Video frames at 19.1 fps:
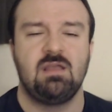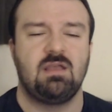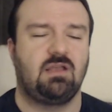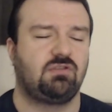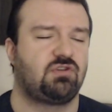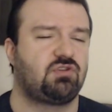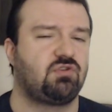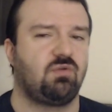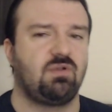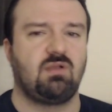And
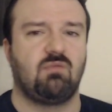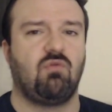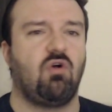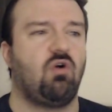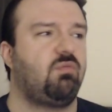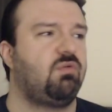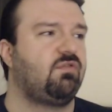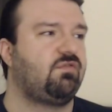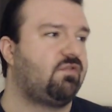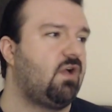they're showing a
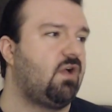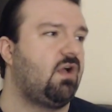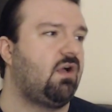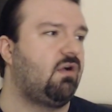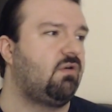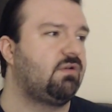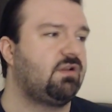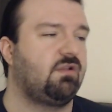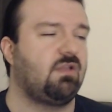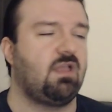mobile
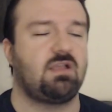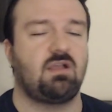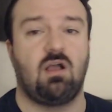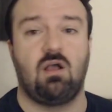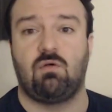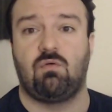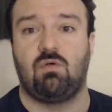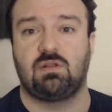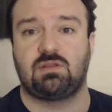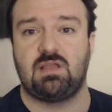phone, and you're like,
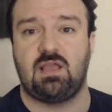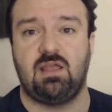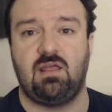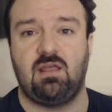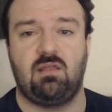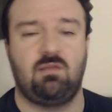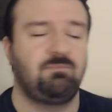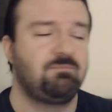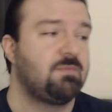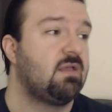oh, what the
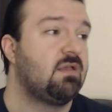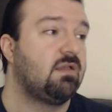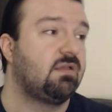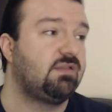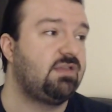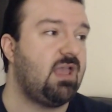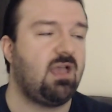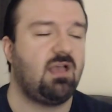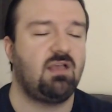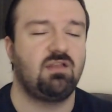hell?
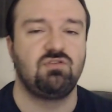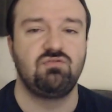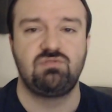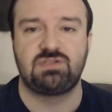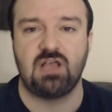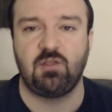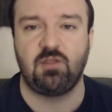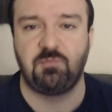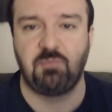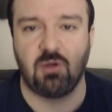Yeah, a new
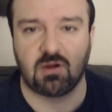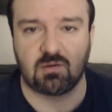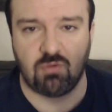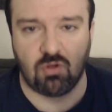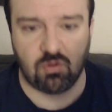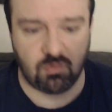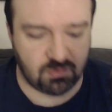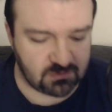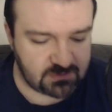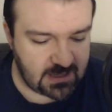South Park
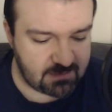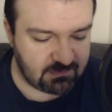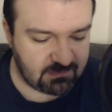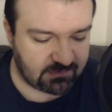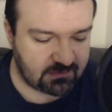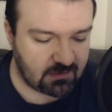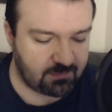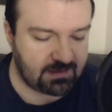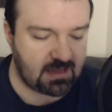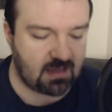mobile game is
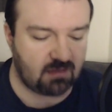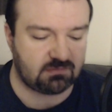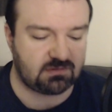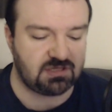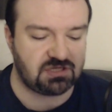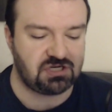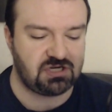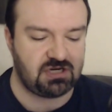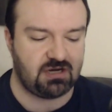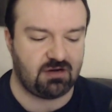coming out
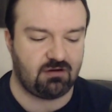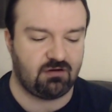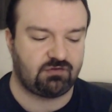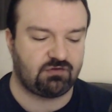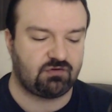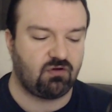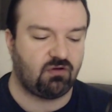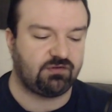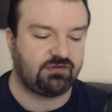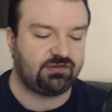this year.
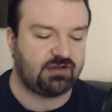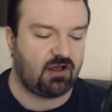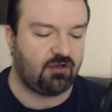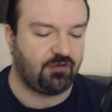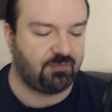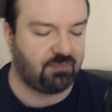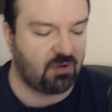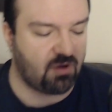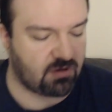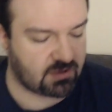It's called
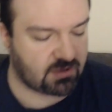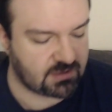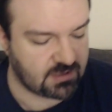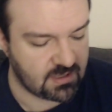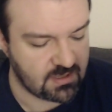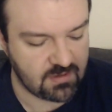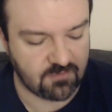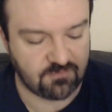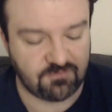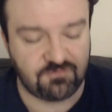South Park
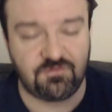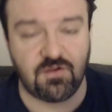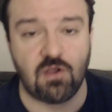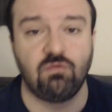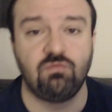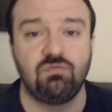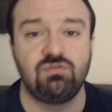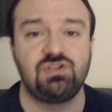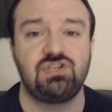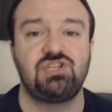
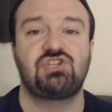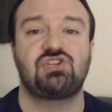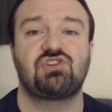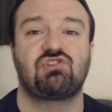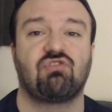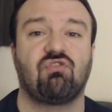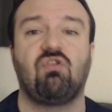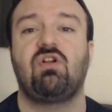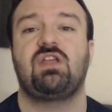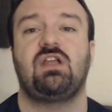Phone
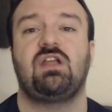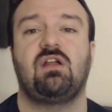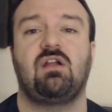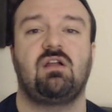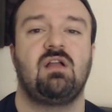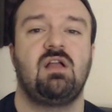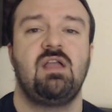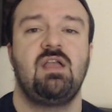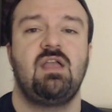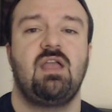
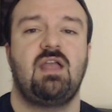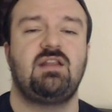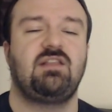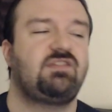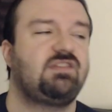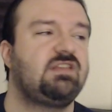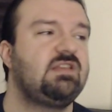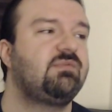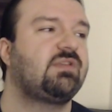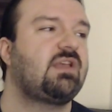Destroyer. And it
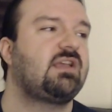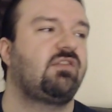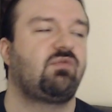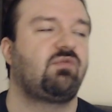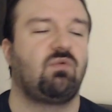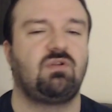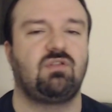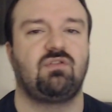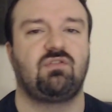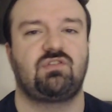seems like it's
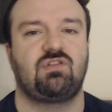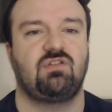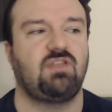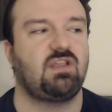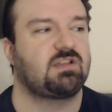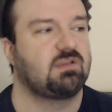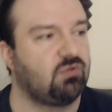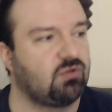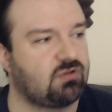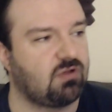one of those
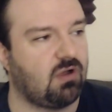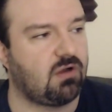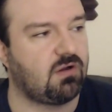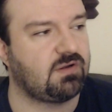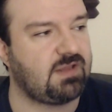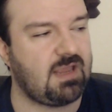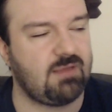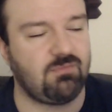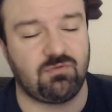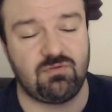collectible
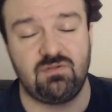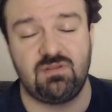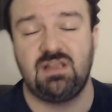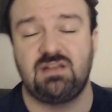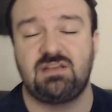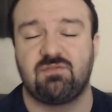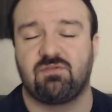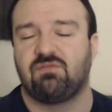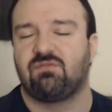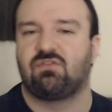card games where you can
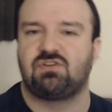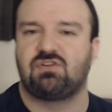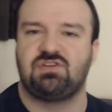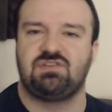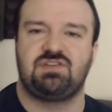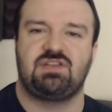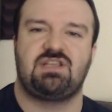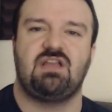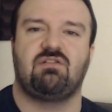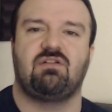get different
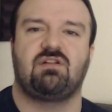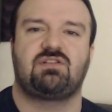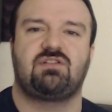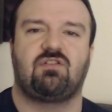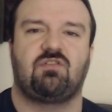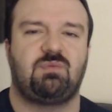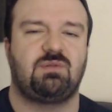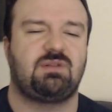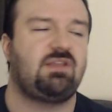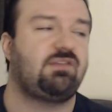versions of
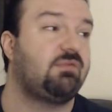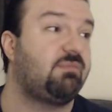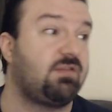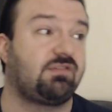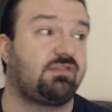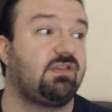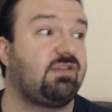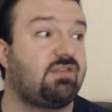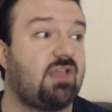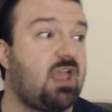characters, but they said
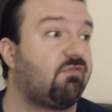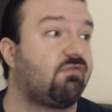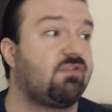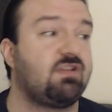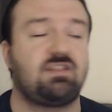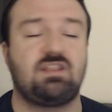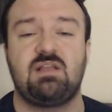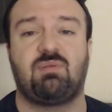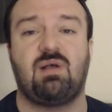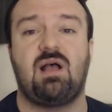basically it's
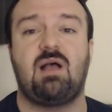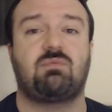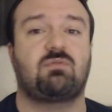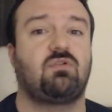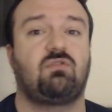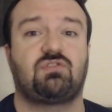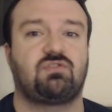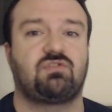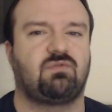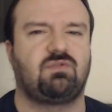everything pop
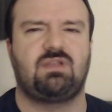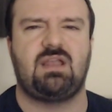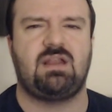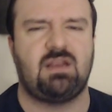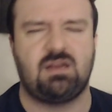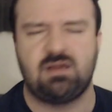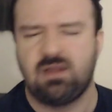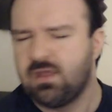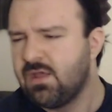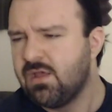culture related.